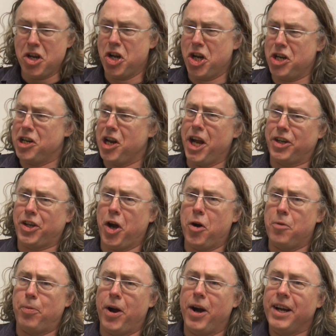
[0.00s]
eat lead,
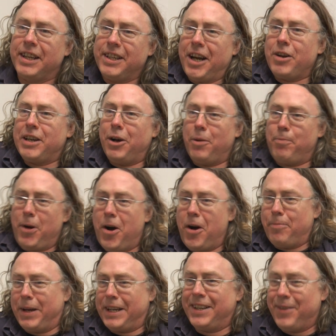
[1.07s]
Cobra, you know, little
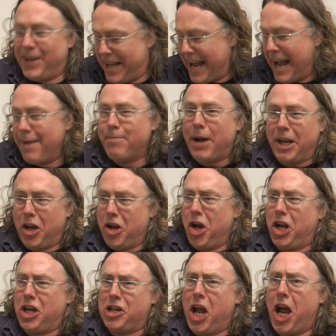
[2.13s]
Barbie with a handbag,
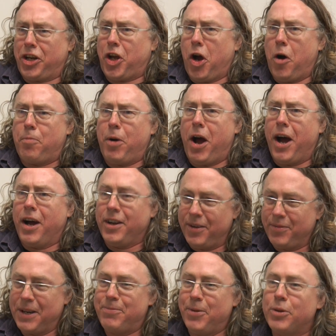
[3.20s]
eat lead, Cobra,
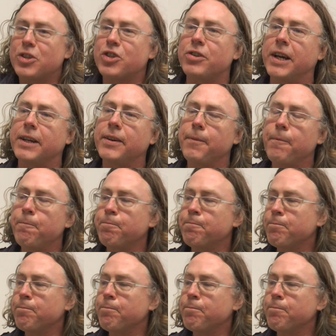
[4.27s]
when you pull the string.